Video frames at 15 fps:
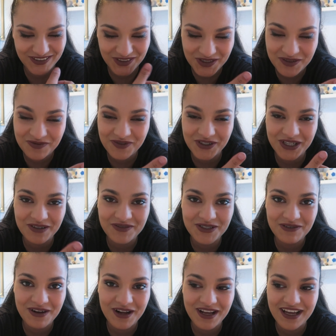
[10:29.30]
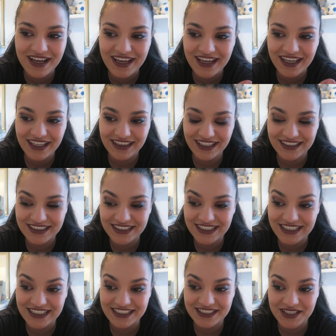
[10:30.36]
what I'm doing in London,
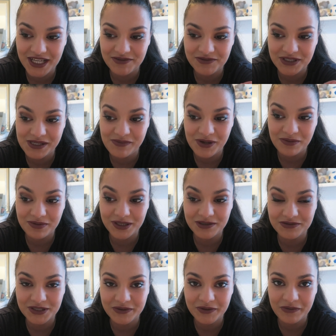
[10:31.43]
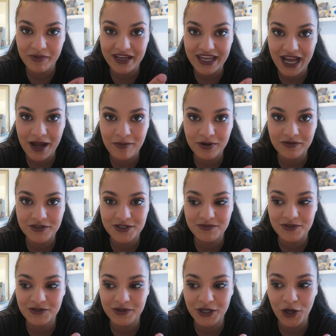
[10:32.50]
because I still haven't really properly filmed on my camera. I've
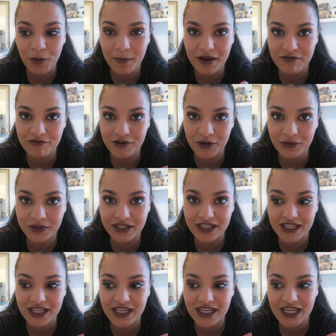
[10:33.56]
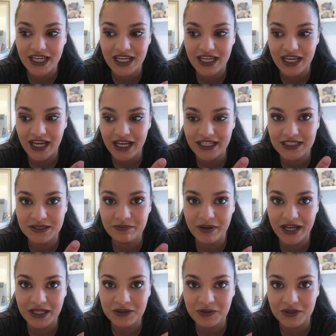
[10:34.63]
just been doing it on my phone and it's
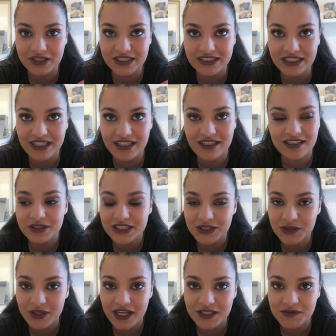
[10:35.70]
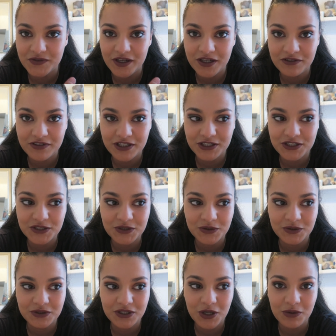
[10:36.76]
bad quality. We'll see you guys very, very
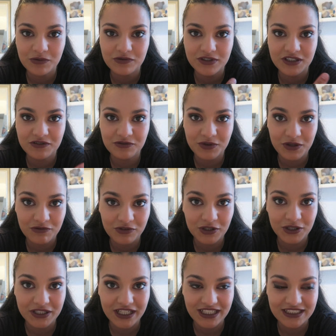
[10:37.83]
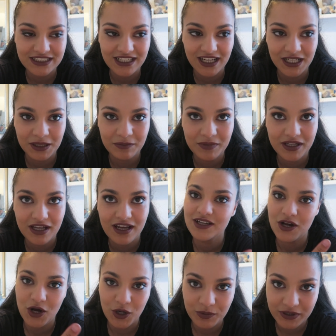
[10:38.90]
soon, hopefully with a vlog next time.
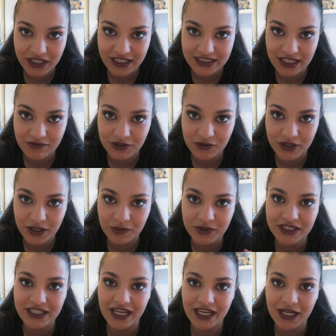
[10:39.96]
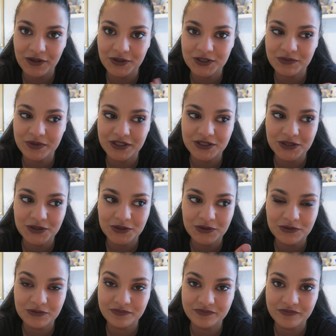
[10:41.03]
Hope you guys have a great week and I will speak to
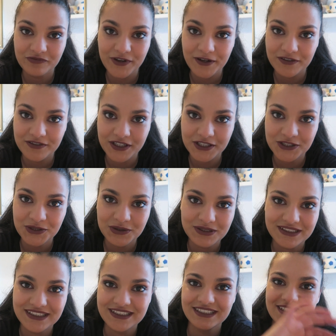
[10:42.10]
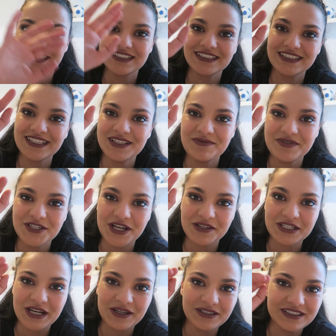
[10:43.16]
you very, very soon.
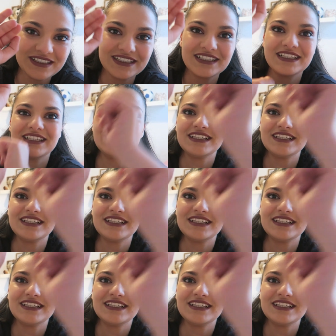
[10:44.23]
Ciao, ciao.